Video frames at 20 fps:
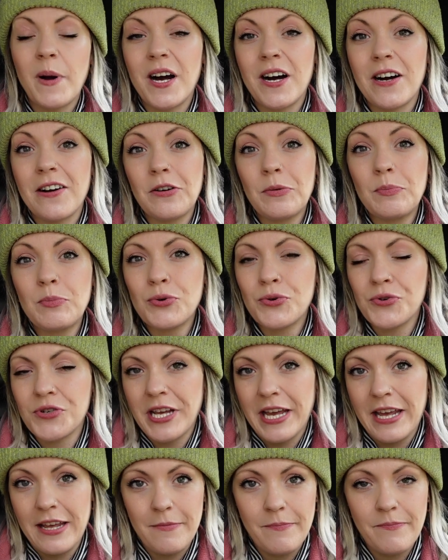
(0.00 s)
Park board
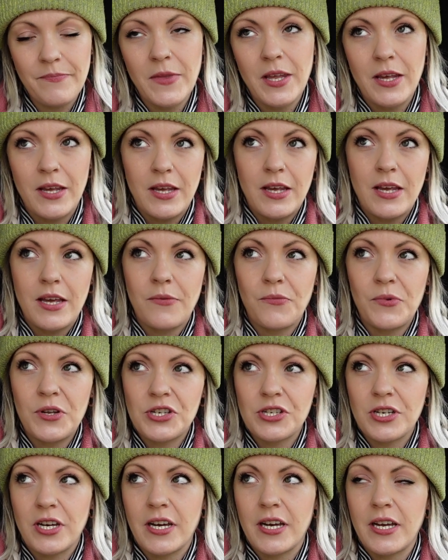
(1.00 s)
game,
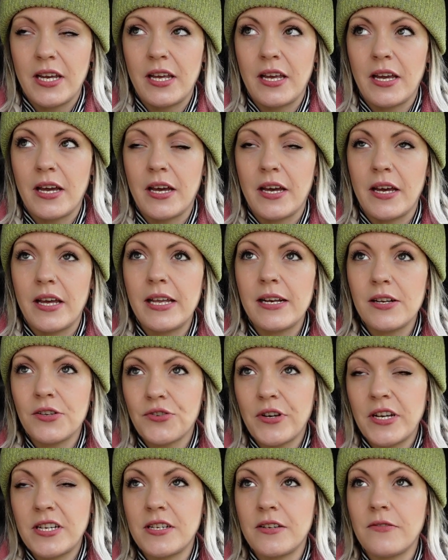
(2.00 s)
which I
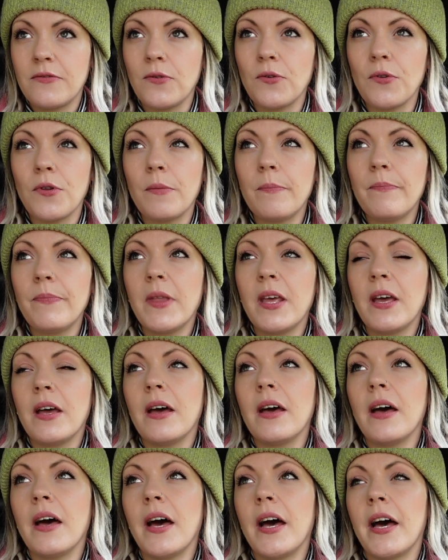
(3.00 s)
illustrated for them.
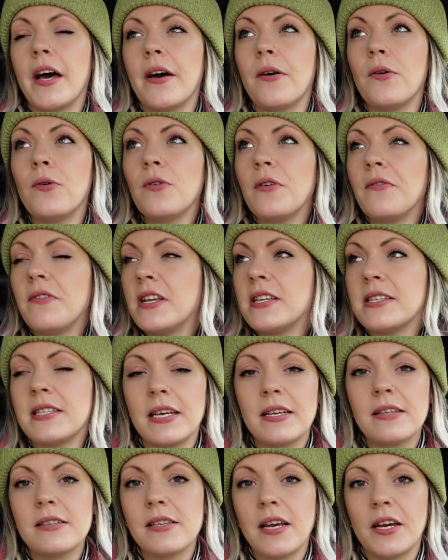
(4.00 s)
All of these
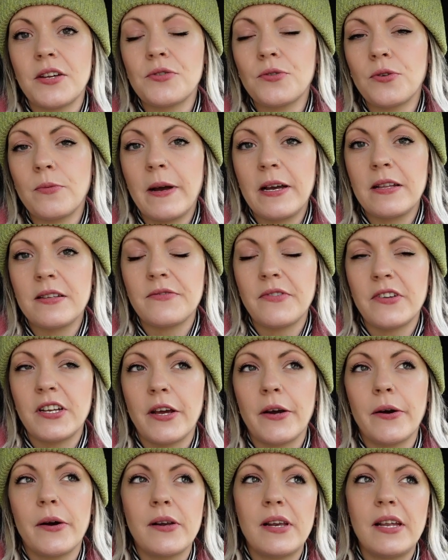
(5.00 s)
things that I talk about in this
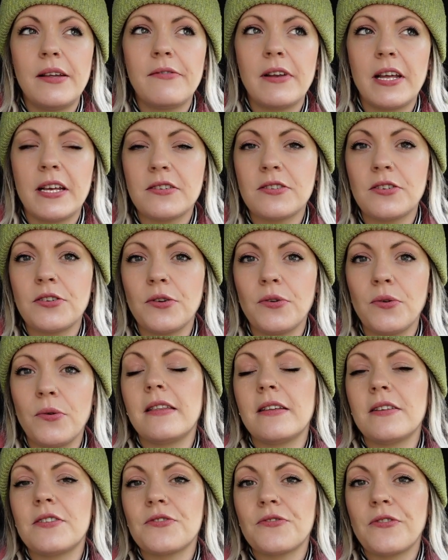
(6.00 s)
video, I'll leave links to
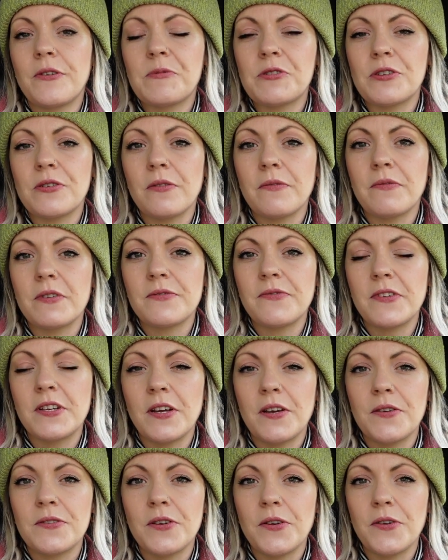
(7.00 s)
in the description of this
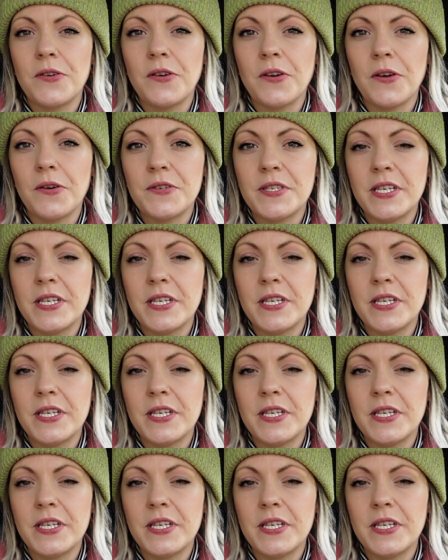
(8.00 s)
video so you can go